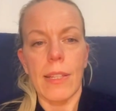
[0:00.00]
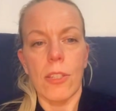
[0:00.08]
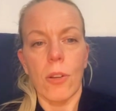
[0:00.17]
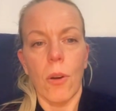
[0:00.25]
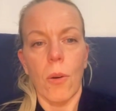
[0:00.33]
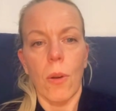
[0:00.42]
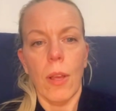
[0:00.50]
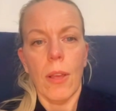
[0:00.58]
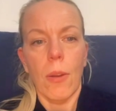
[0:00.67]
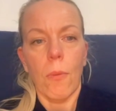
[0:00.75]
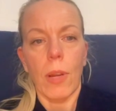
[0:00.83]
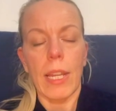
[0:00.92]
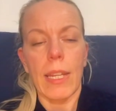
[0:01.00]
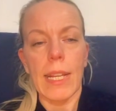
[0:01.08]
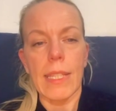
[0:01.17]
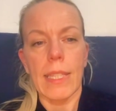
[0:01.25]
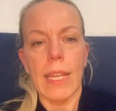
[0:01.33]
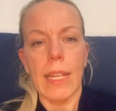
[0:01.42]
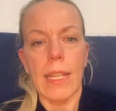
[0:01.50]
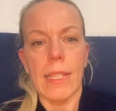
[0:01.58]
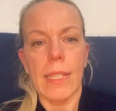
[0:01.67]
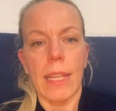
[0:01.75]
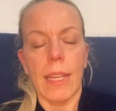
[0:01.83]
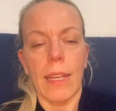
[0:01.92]
And so what it does then
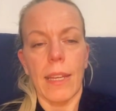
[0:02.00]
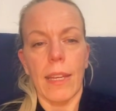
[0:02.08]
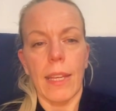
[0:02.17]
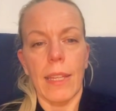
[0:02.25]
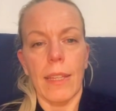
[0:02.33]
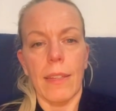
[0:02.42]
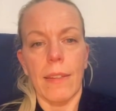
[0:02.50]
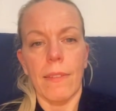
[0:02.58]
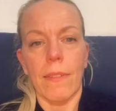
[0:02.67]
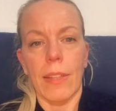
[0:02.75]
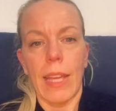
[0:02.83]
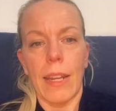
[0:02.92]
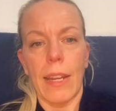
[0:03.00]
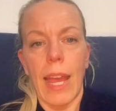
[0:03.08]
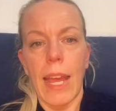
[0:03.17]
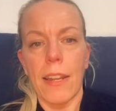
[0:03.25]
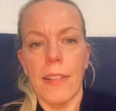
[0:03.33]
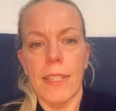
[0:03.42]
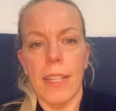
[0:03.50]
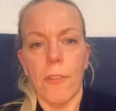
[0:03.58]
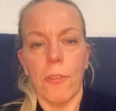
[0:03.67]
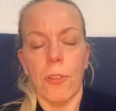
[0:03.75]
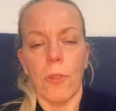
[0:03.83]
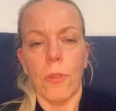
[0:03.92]
is it can add
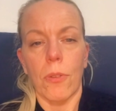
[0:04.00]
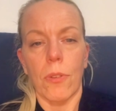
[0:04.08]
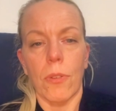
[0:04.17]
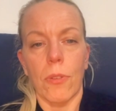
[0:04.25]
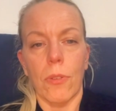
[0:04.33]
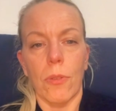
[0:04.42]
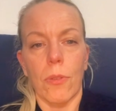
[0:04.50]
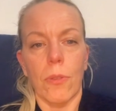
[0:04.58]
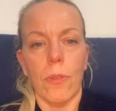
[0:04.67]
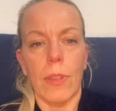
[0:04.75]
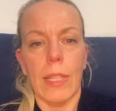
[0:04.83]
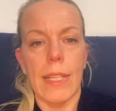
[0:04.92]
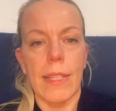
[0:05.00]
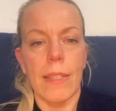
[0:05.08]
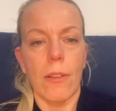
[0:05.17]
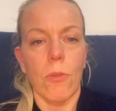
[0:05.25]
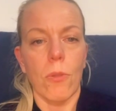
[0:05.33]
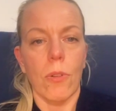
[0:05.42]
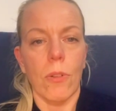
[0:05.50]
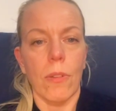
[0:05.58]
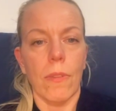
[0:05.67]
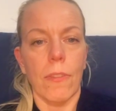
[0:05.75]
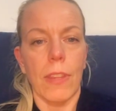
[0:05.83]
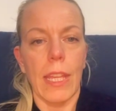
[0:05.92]
stuff to this
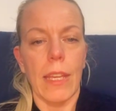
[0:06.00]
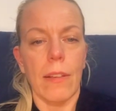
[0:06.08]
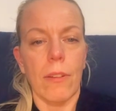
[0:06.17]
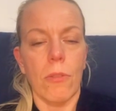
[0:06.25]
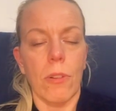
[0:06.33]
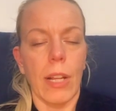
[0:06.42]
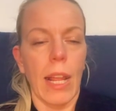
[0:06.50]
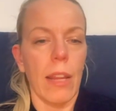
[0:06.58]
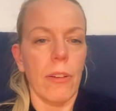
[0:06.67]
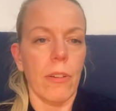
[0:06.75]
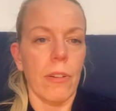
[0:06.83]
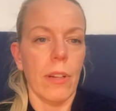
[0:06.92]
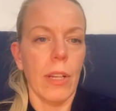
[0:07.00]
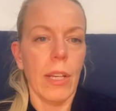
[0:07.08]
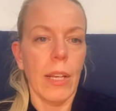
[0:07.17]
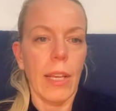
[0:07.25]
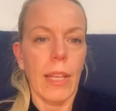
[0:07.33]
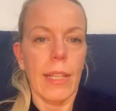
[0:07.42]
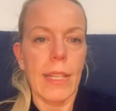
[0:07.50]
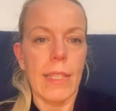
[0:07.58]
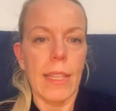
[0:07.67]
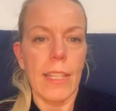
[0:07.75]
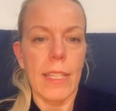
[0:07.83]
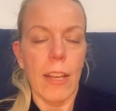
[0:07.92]
Google Calendar. It can
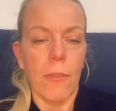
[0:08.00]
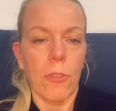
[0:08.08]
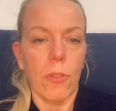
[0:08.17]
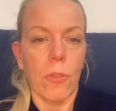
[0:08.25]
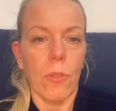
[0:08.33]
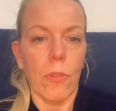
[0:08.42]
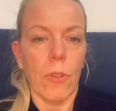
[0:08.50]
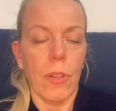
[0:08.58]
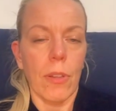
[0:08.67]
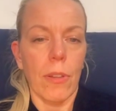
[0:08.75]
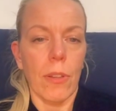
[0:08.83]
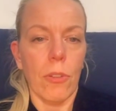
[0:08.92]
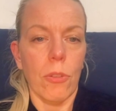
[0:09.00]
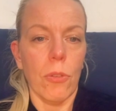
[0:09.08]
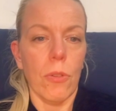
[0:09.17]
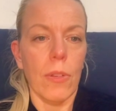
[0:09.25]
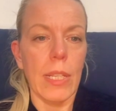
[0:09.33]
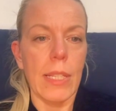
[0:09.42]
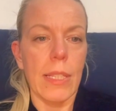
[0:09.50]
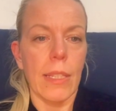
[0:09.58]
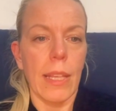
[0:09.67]
send stuff to Todoist.